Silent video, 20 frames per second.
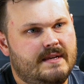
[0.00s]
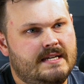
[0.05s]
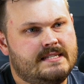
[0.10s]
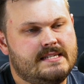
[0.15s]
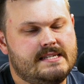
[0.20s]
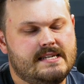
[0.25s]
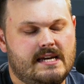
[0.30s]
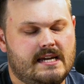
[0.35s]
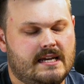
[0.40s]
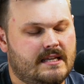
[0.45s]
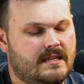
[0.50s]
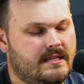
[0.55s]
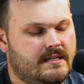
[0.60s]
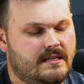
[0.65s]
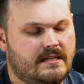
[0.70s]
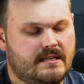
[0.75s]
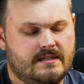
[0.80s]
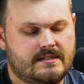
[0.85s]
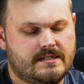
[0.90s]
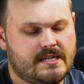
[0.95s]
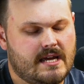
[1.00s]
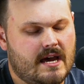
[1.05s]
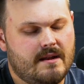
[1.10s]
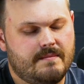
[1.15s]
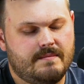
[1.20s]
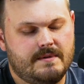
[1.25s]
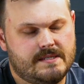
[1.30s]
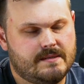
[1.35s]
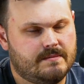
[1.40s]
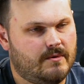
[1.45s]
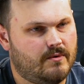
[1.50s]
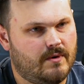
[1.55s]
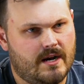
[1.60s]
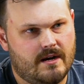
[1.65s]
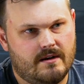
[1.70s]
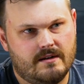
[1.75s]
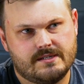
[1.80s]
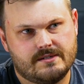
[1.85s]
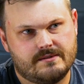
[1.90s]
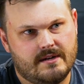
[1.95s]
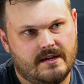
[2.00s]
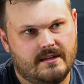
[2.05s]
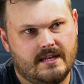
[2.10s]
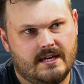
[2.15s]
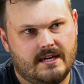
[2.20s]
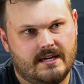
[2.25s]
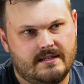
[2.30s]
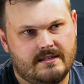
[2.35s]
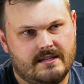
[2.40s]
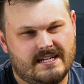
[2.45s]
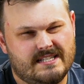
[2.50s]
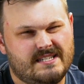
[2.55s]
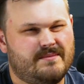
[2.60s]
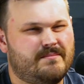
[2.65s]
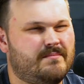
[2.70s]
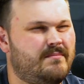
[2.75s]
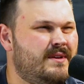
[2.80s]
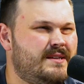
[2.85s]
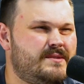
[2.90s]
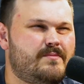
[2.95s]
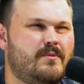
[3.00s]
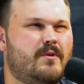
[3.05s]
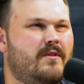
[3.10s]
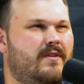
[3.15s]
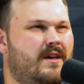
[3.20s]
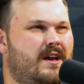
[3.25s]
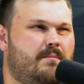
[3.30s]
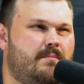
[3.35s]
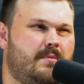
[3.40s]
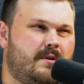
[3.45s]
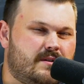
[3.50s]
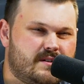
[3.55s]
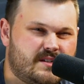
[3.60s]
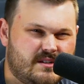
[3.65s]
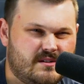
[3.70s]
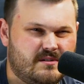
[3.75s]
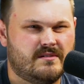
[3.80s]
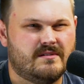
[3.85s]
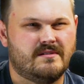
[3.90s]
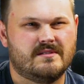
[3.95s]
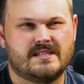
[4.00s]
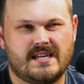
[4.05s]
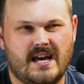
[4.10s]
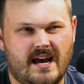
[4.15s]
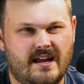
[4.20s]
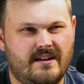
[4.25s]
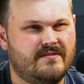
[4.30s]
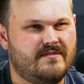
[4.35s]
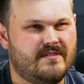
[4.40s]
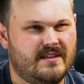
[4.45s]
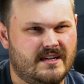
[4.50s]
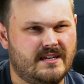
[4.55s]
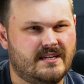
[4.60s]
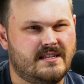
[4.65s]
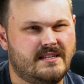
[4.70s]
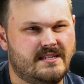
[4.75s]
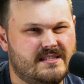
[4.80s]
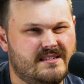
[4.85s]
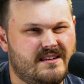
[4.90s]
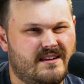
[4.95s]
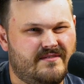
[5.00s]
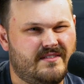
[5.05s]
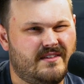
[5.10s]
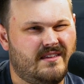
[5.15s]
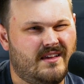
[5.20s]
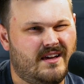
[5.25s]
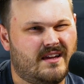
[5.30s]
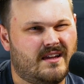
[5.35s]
It's like there's got to be some awareness around that. That's more like a personal side of things, I feel